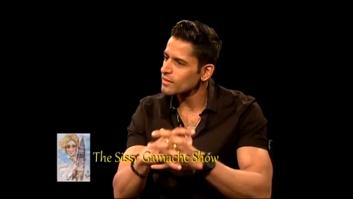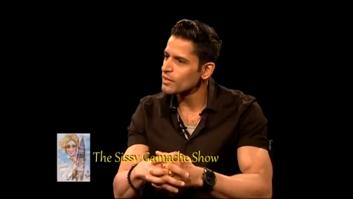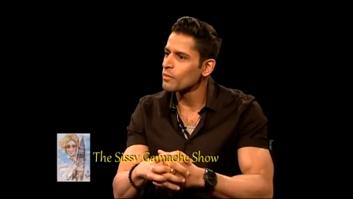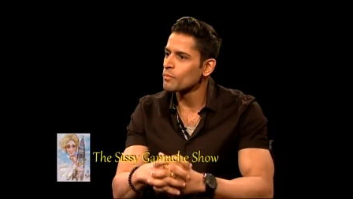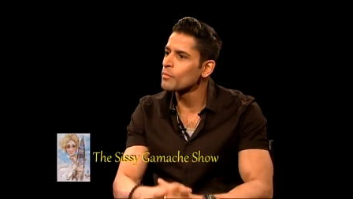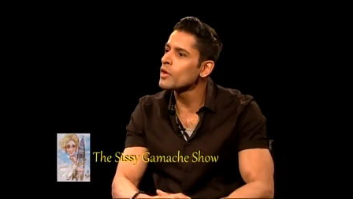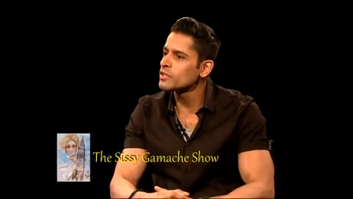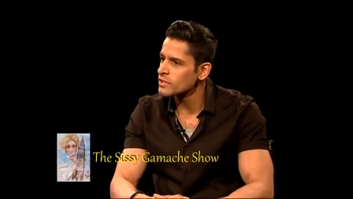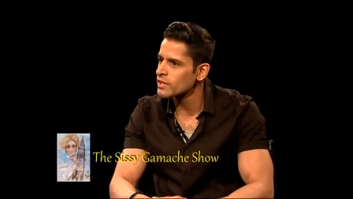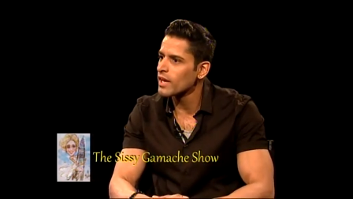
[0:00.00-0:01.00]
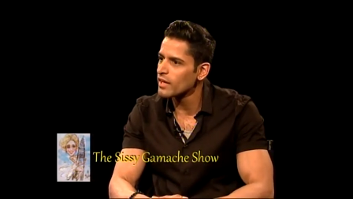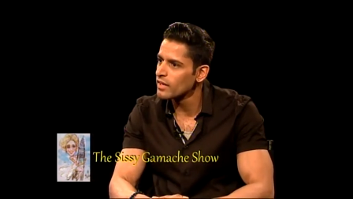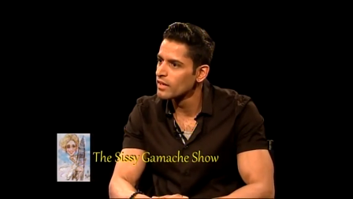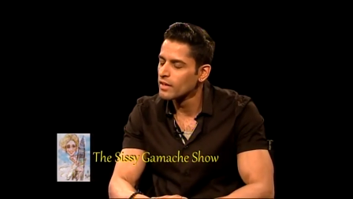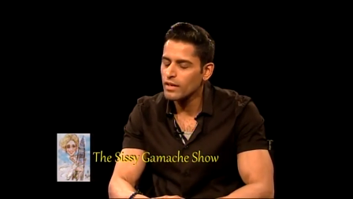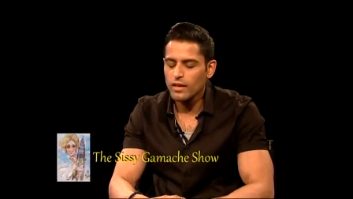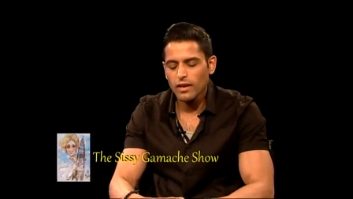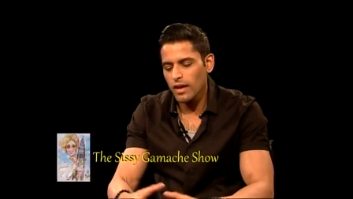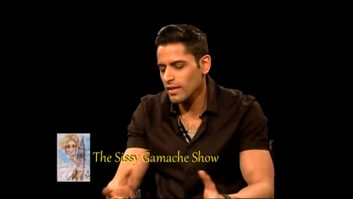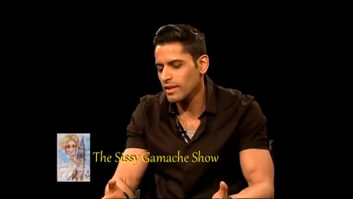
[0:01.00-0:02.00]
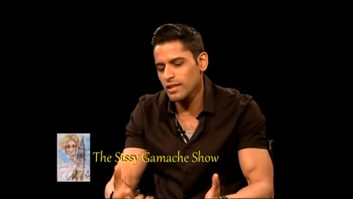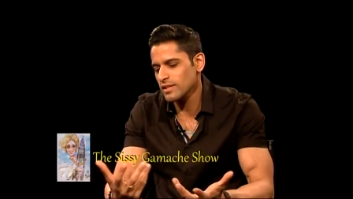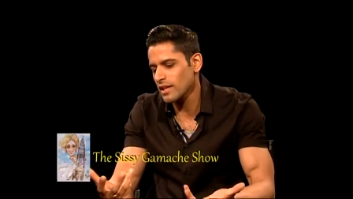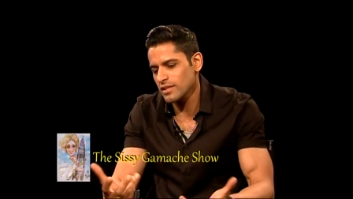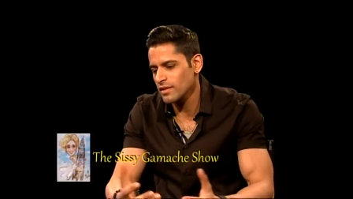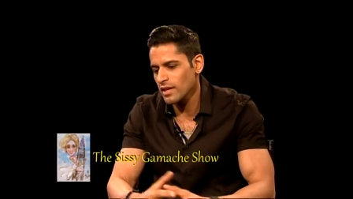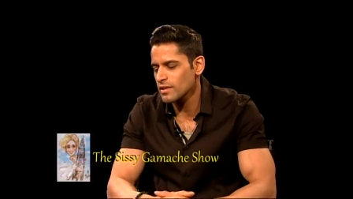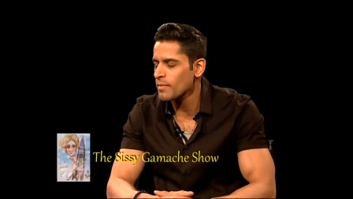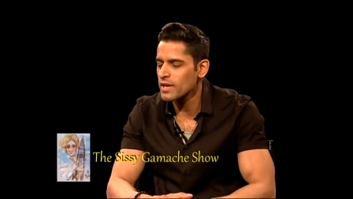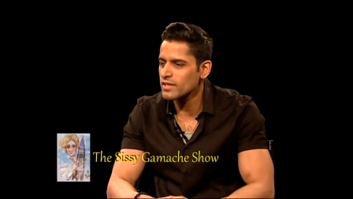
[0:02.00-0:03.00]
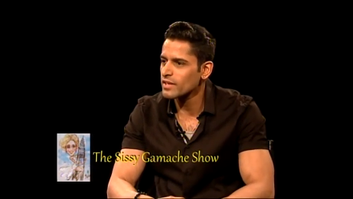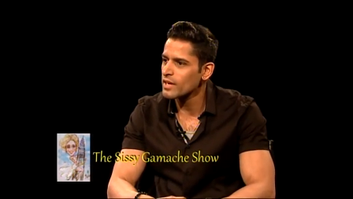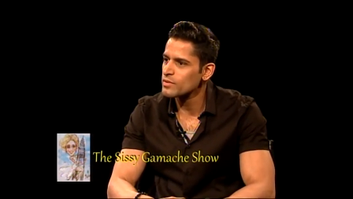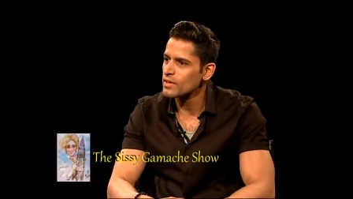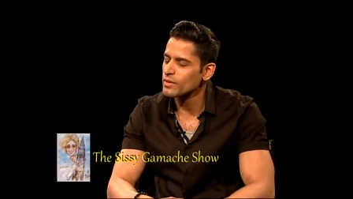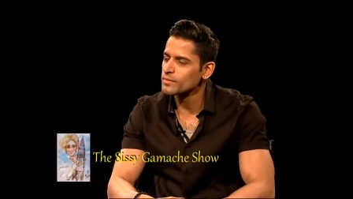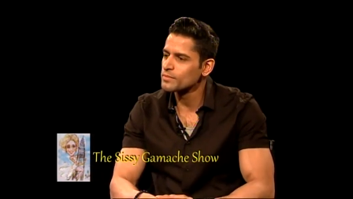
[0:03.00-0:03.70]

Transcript: you know, right. merging together. Right. I think that's that's that's amazing now. So.